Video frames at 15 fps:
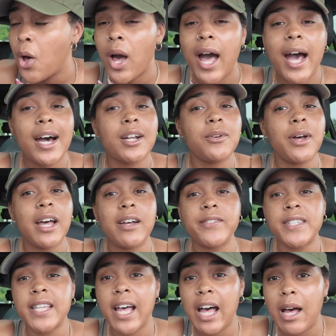I don't have
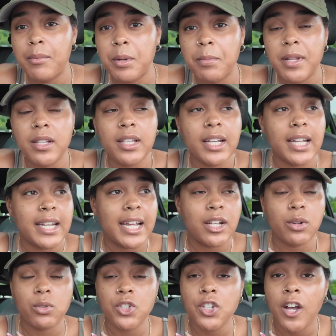time to be looking at
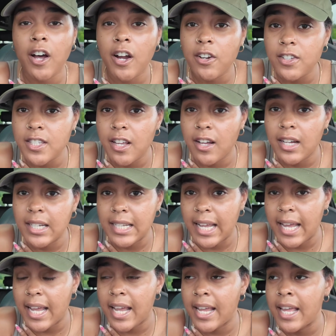no charts all
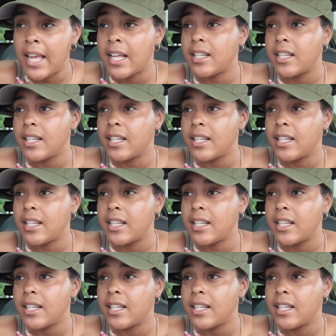day,